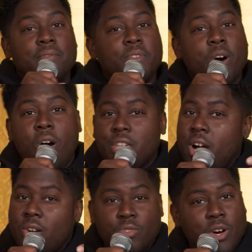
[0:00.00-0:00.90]
for all
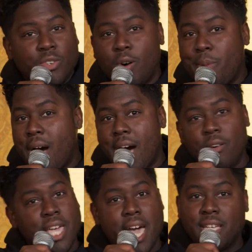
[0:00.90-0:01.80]
y'all who don't know about
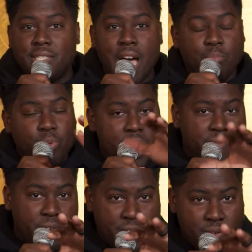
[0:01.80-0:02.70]
OutKast, I pray
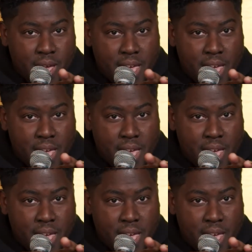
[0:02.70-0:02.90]
for you.